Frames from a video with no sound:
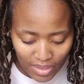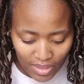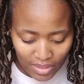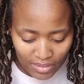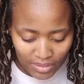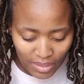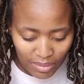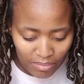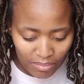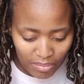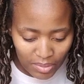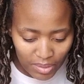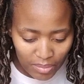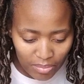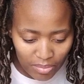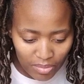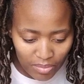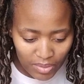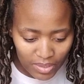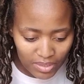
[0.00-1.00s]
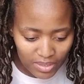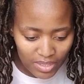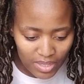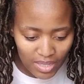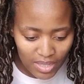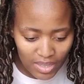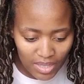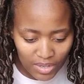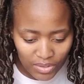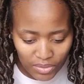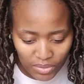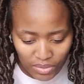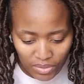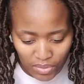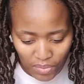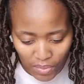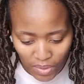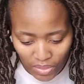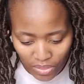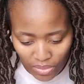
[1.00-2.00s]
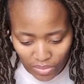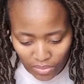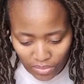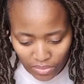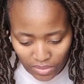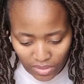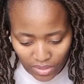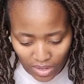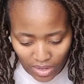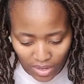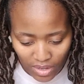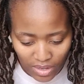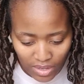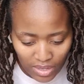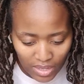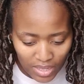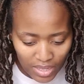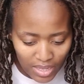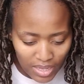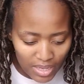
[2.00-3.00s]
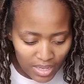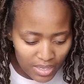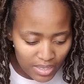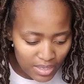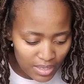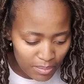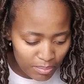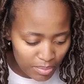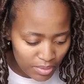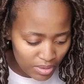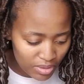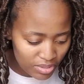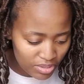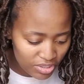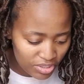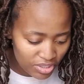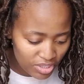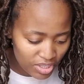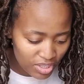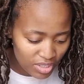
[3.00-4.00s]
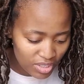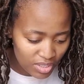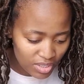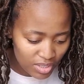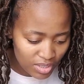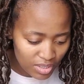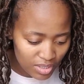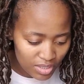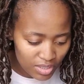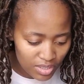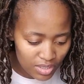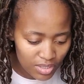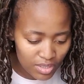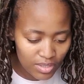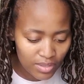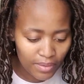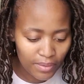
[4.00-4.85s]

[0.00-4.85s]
Some people were saying they don't know what those are. Nipple shields.